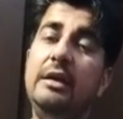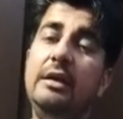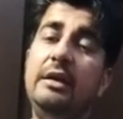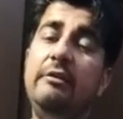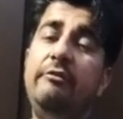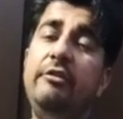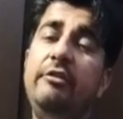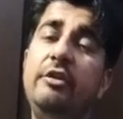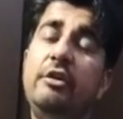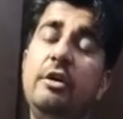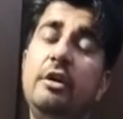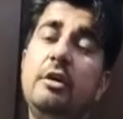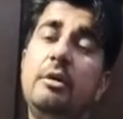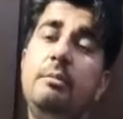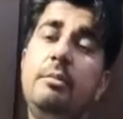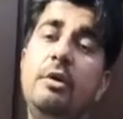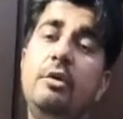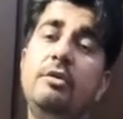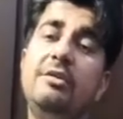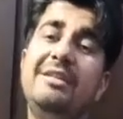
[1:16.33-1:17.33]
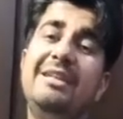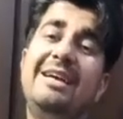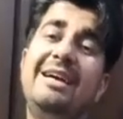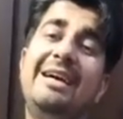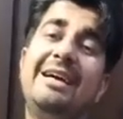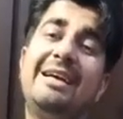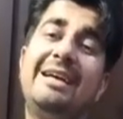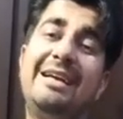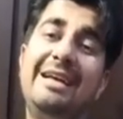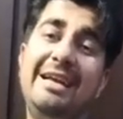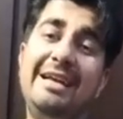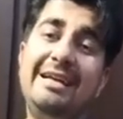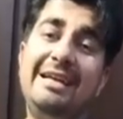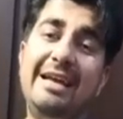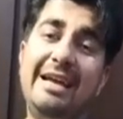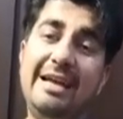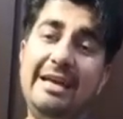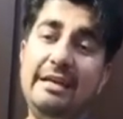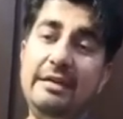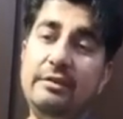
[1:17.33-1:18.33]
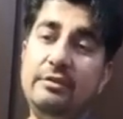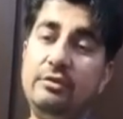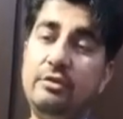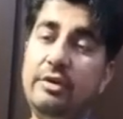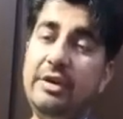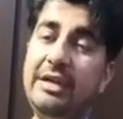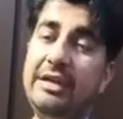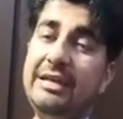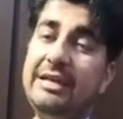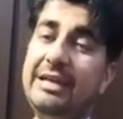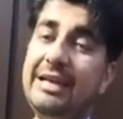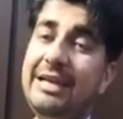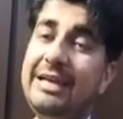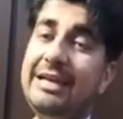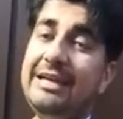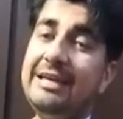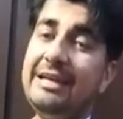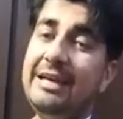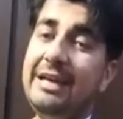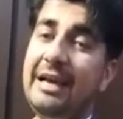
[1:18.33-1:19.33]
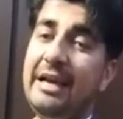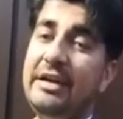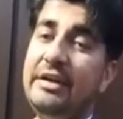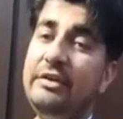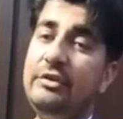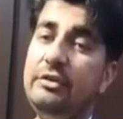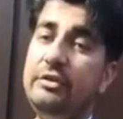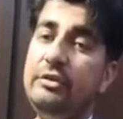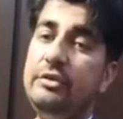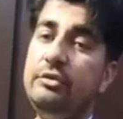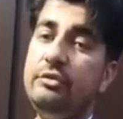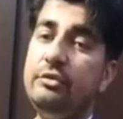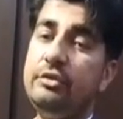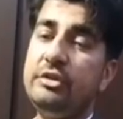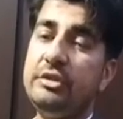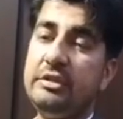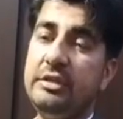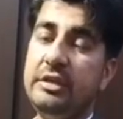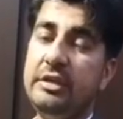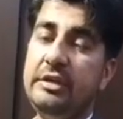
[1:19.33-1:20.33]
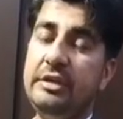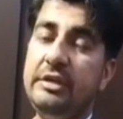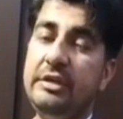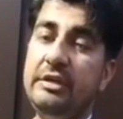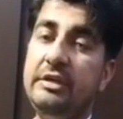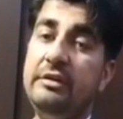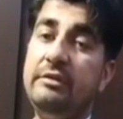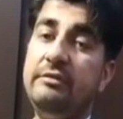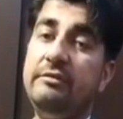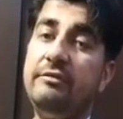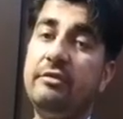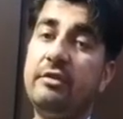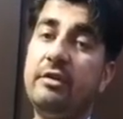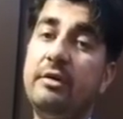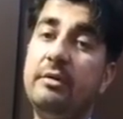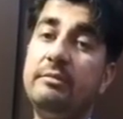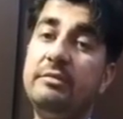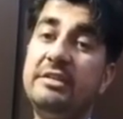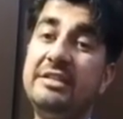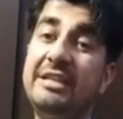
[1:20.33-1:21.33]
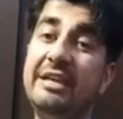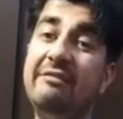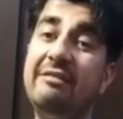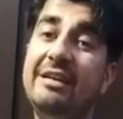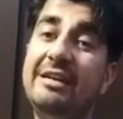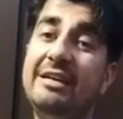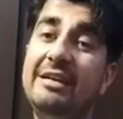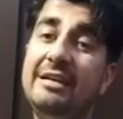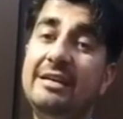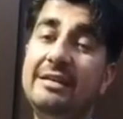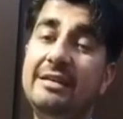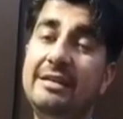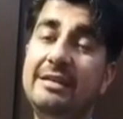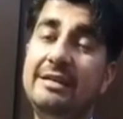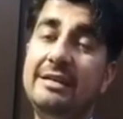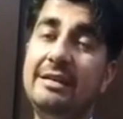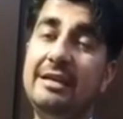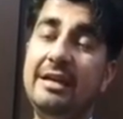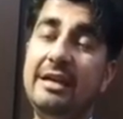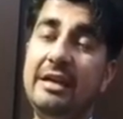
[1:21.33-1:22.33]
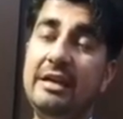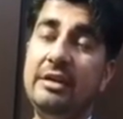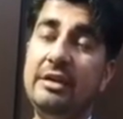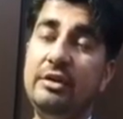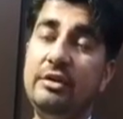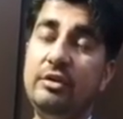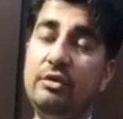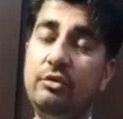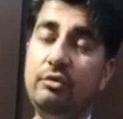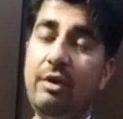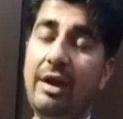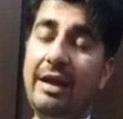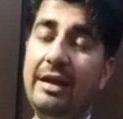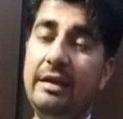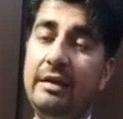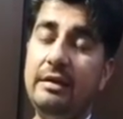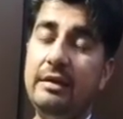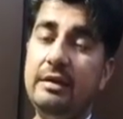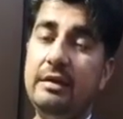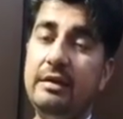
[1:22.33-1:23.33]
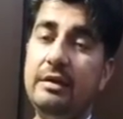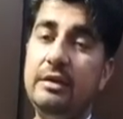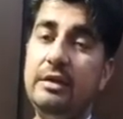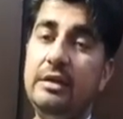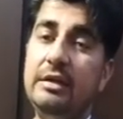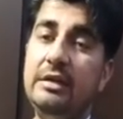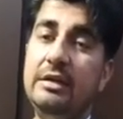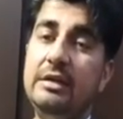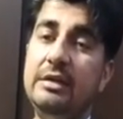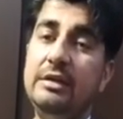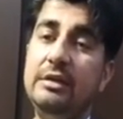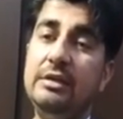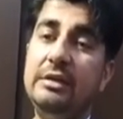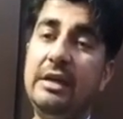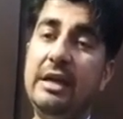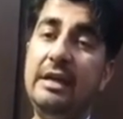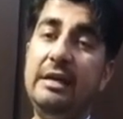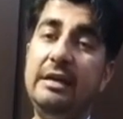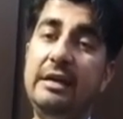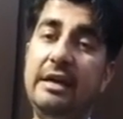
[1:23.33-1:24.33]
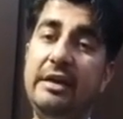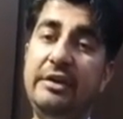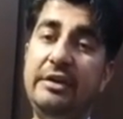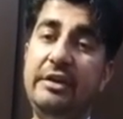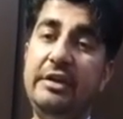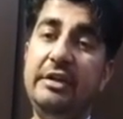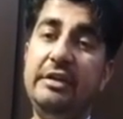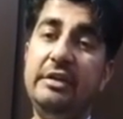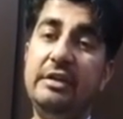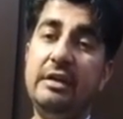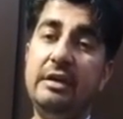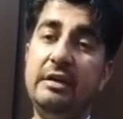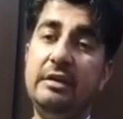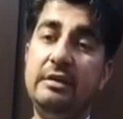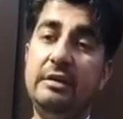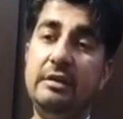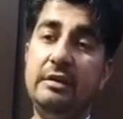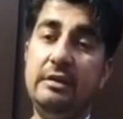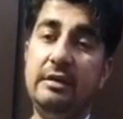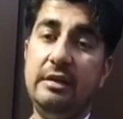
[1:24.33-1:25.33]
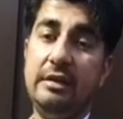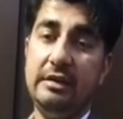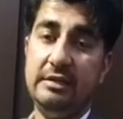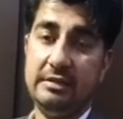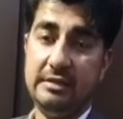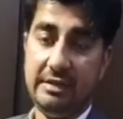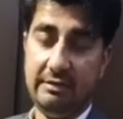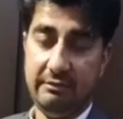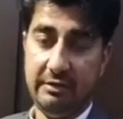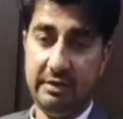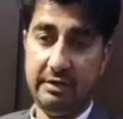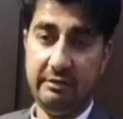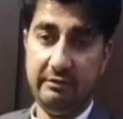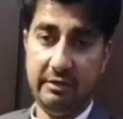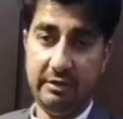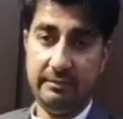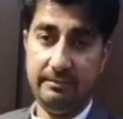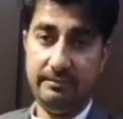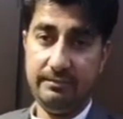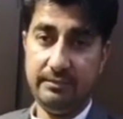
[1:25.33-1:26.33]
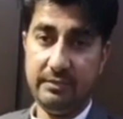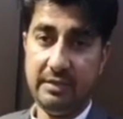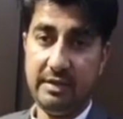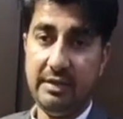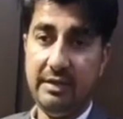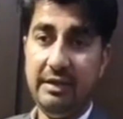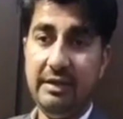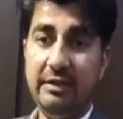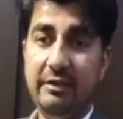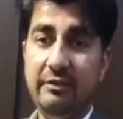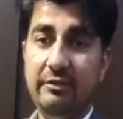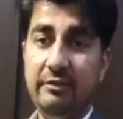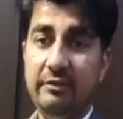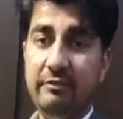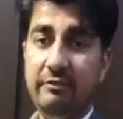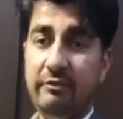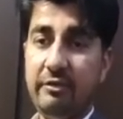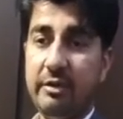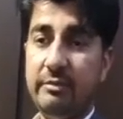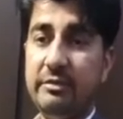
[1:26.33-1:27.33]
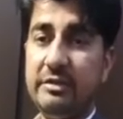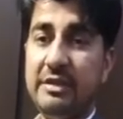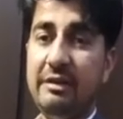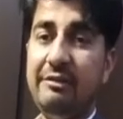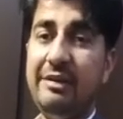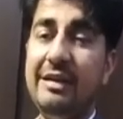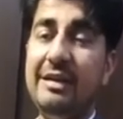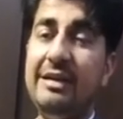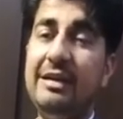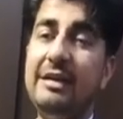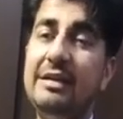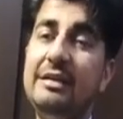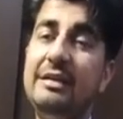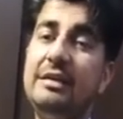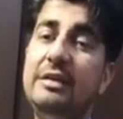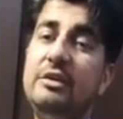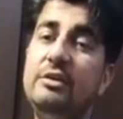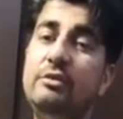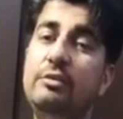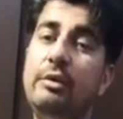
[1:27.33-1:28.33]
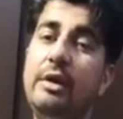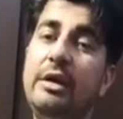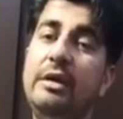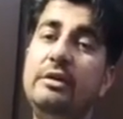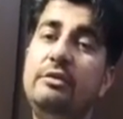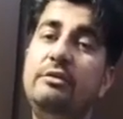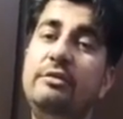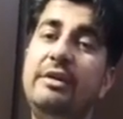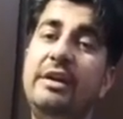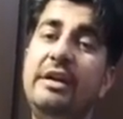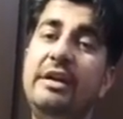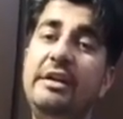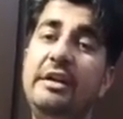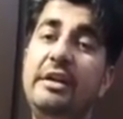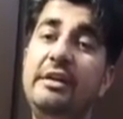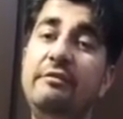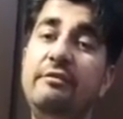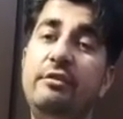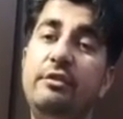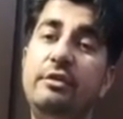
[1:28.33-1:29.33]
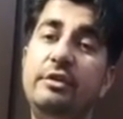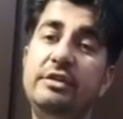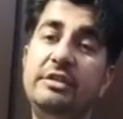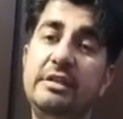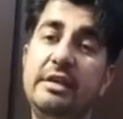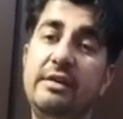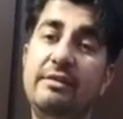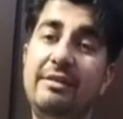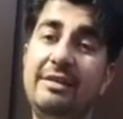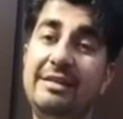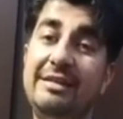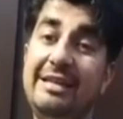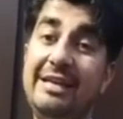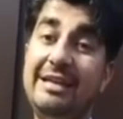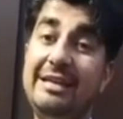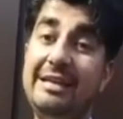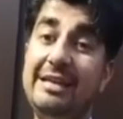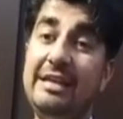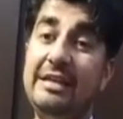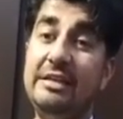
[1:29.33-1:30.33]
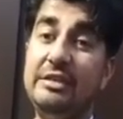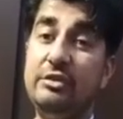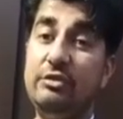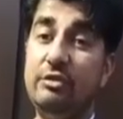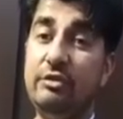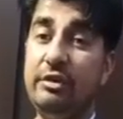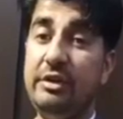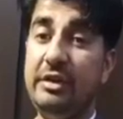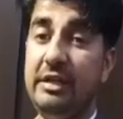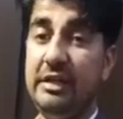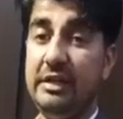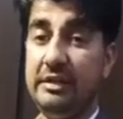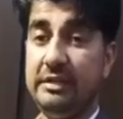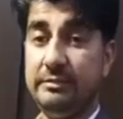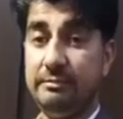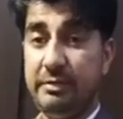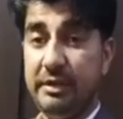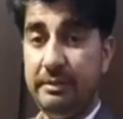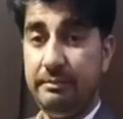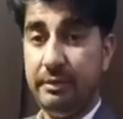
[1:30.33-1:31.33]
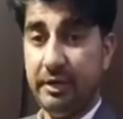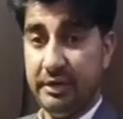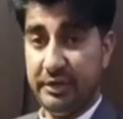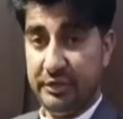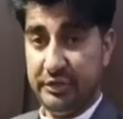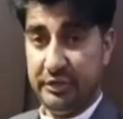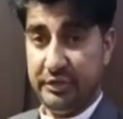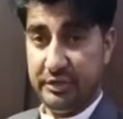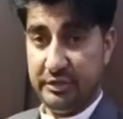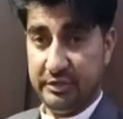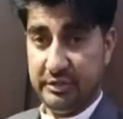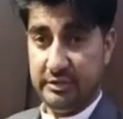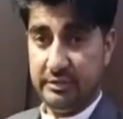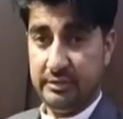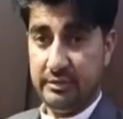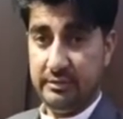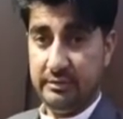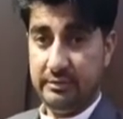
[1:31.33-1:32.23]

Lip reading: If we talk about the grade 9, so in grade 9 you studied from 712 till 1971. From 712 to 1947, that is known as pre-partitions,